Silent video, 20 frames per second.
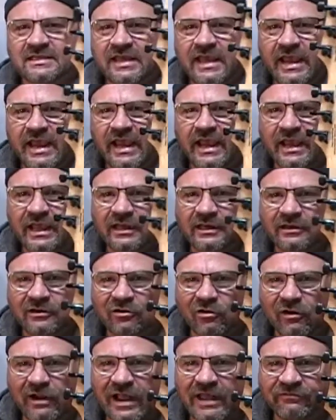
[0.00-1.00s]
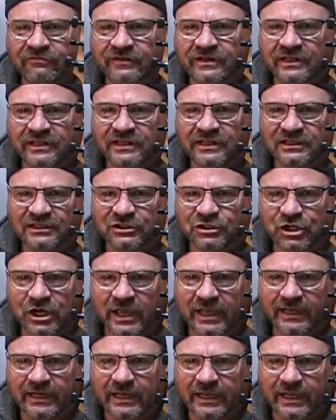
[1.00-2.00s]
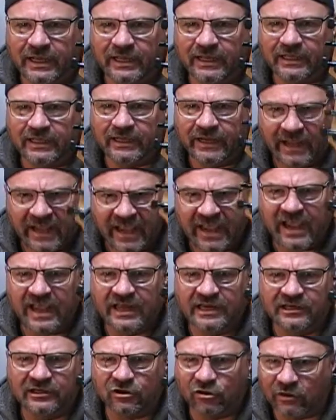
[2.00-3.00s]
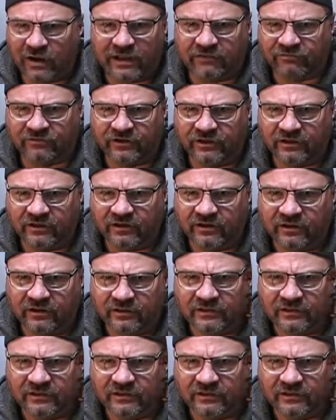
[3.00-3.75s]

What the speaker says: handcrafted in China. Handcrafted.